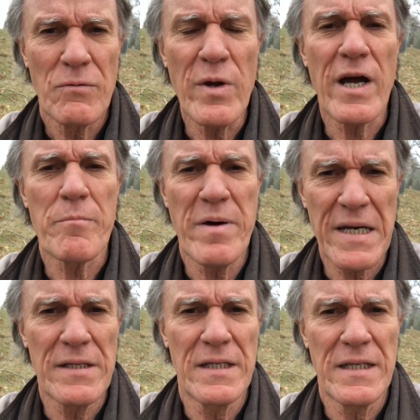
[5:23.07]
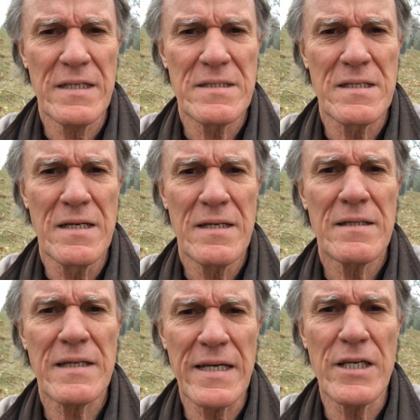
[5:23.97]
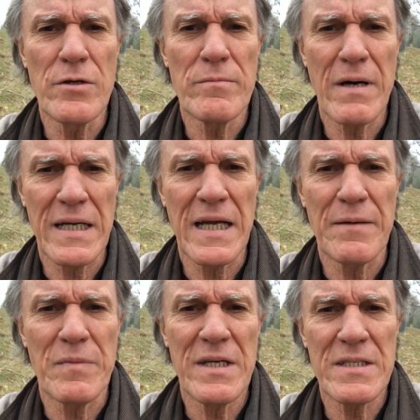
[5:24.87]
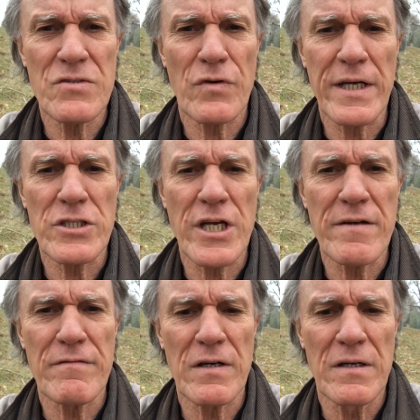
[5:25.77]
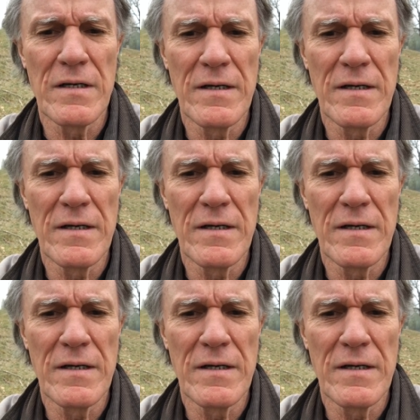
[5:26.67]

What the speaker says: We are better than this. Thank you. My name is Frank Schaefer.